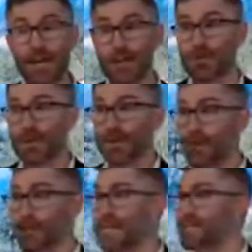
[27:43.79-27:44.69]
The European
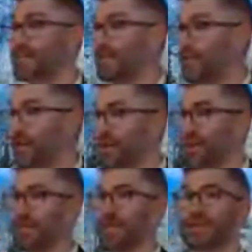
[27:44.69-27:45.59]
Union has been
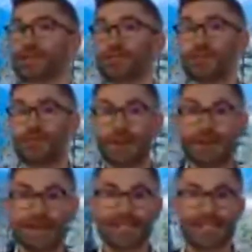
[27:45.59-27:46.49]
very effective in
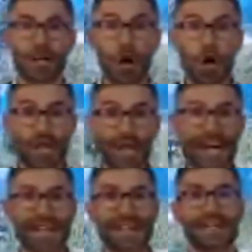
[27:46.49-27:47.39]
regulating
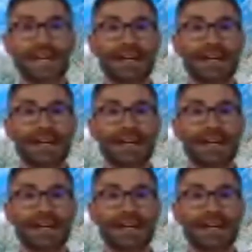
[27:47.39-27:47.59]
online